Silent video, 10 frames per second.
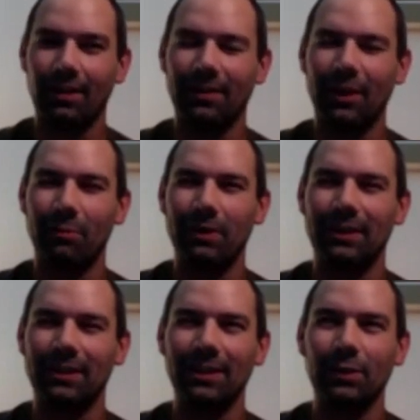there'll be
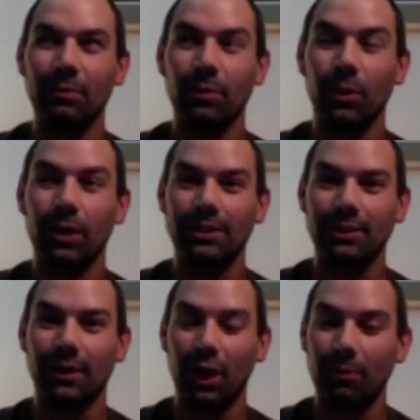a little more
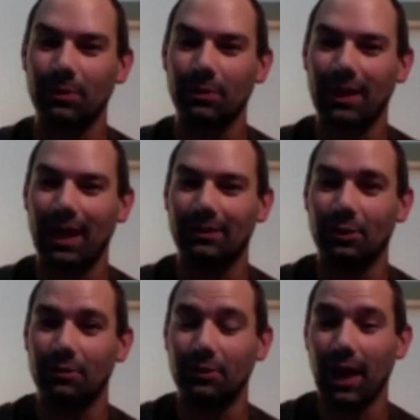to help you with that.
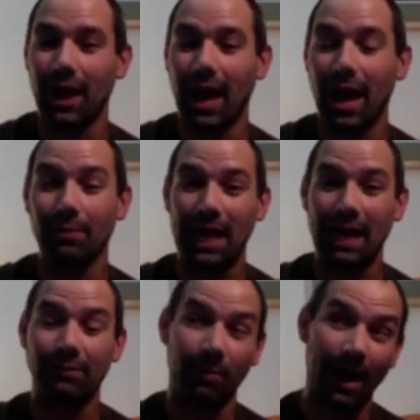So if you happen to
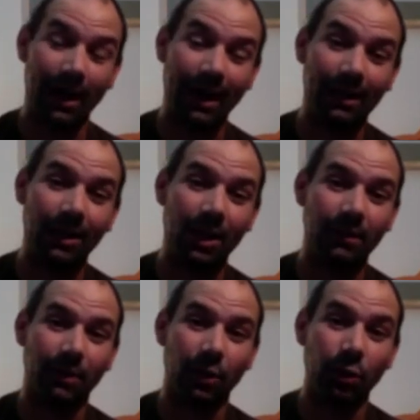have a back catalog
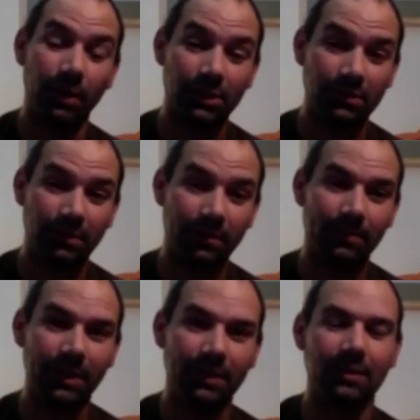of a whole bunch of
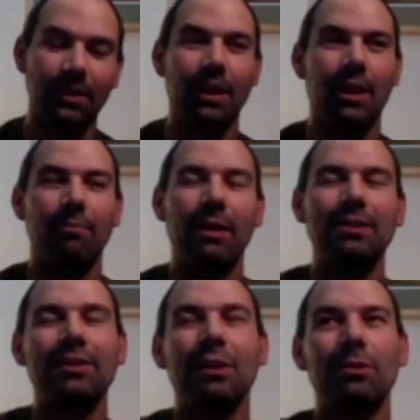them,
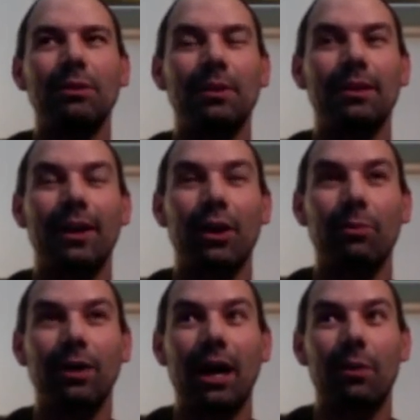basically there'll be something that'll
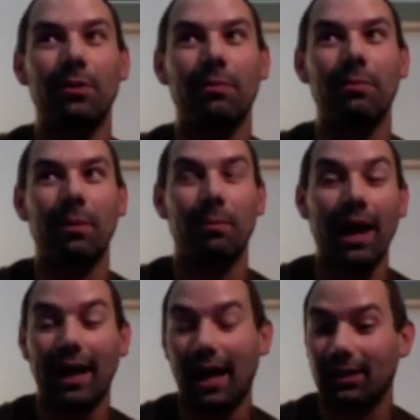help you out with the
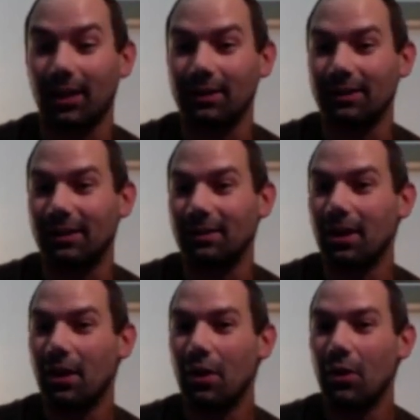back catalog, and
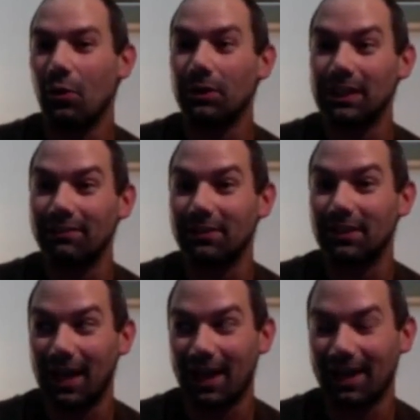we'll leave it
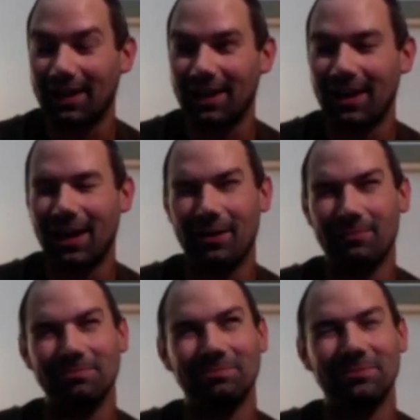at that,
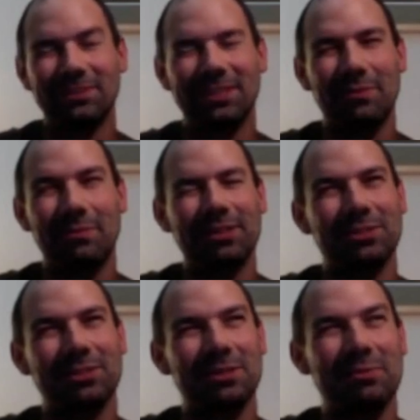because I'm not
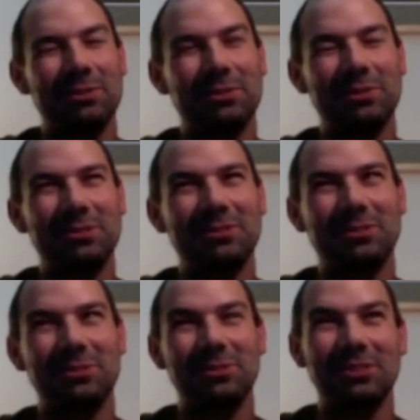sure how much we
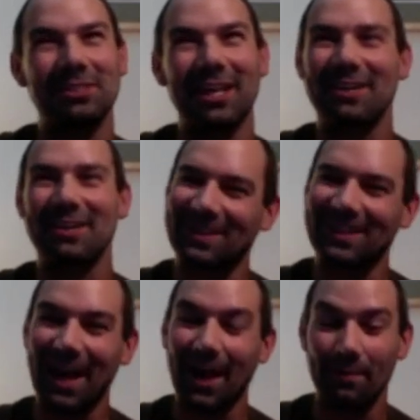usually say,
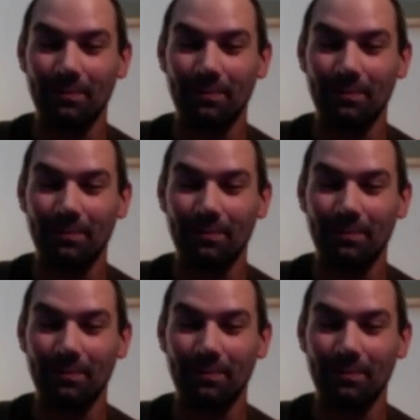but yeah.